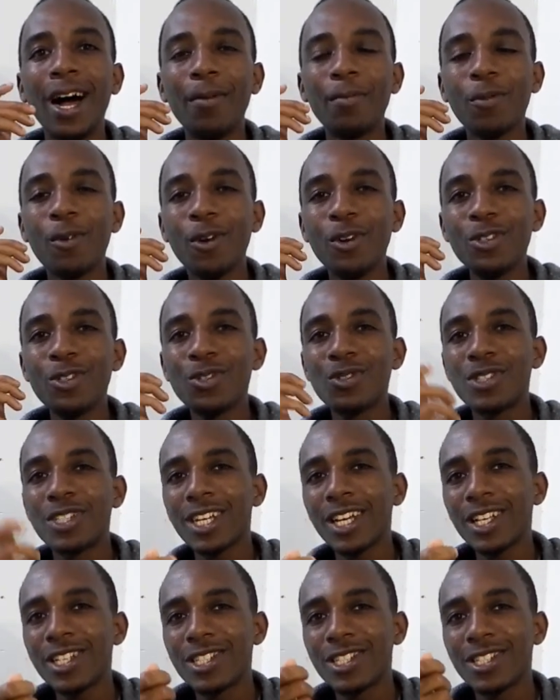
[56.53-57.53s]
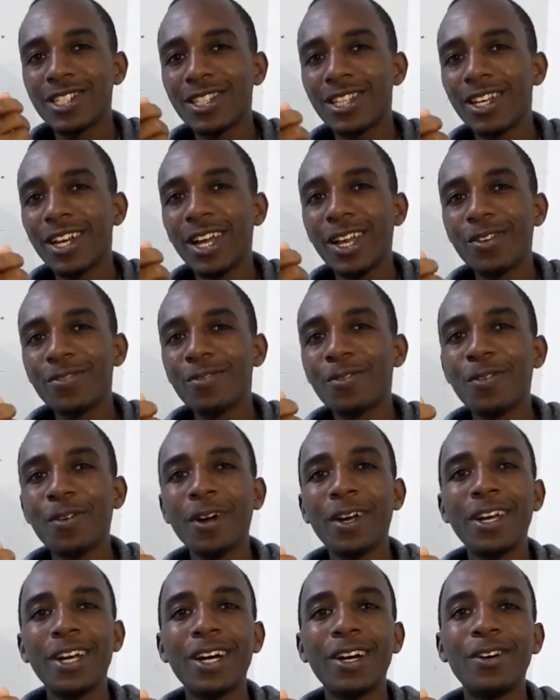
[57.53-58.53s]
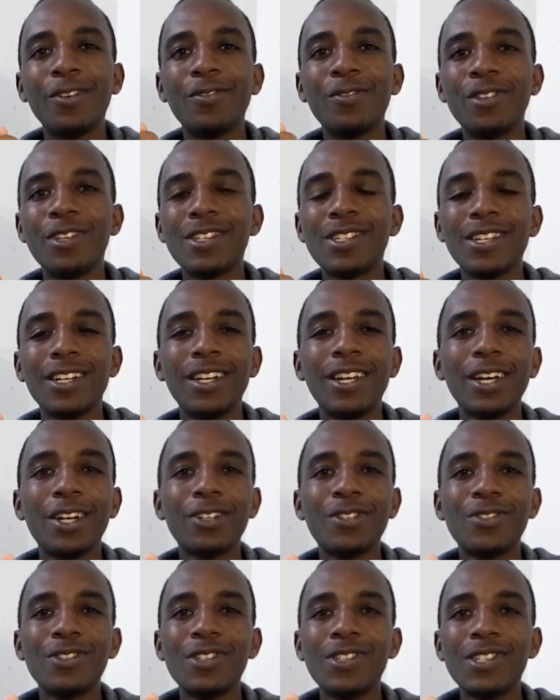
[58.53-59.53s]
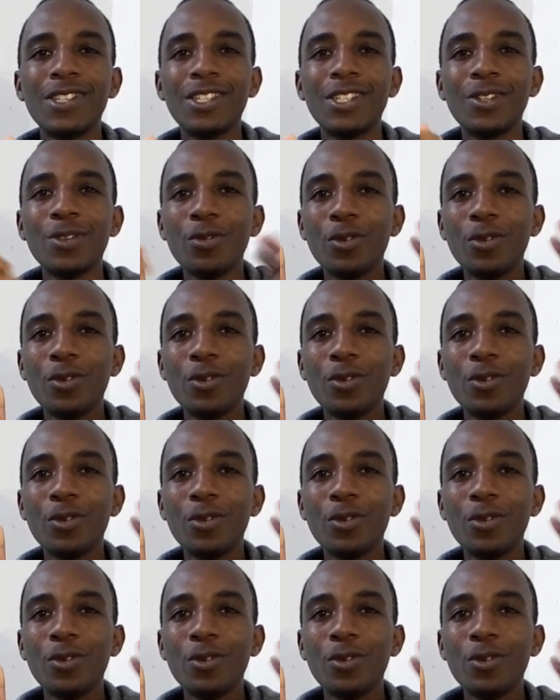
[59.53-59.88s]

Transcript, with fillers: I'm going to touch the live wire of this electricity,